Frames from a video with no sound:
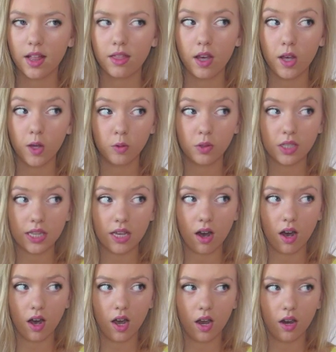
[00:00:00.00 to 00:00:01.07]
the
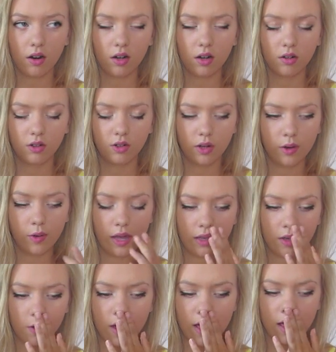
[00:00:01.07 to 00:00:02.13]
OCR, or do I do
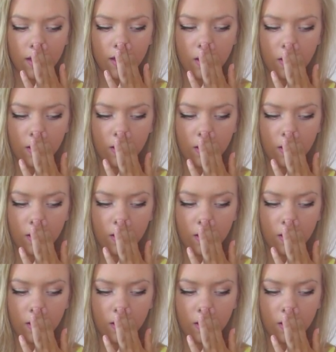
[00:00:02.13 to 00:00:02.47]
AQA?